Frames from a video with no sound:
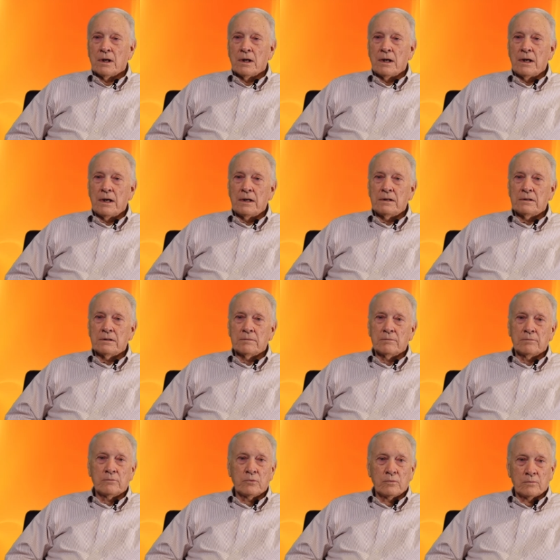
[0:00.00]
I had
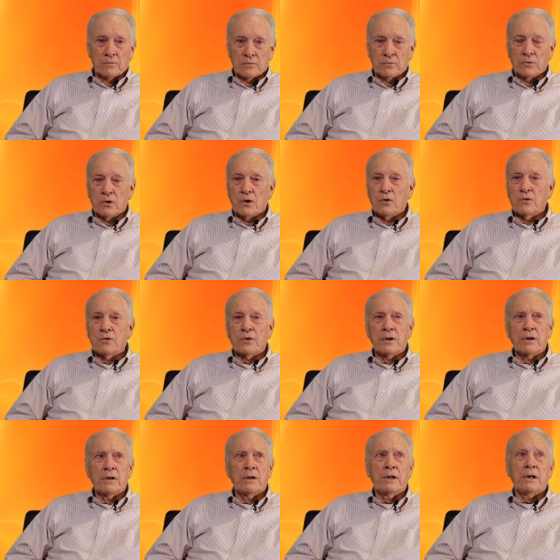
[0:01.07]
some
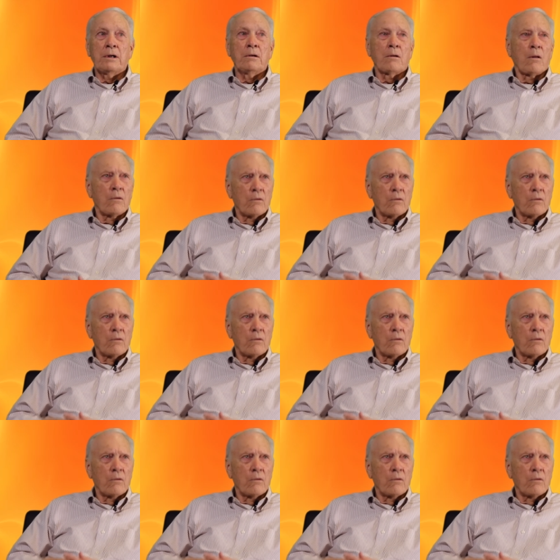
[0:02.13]
growth in the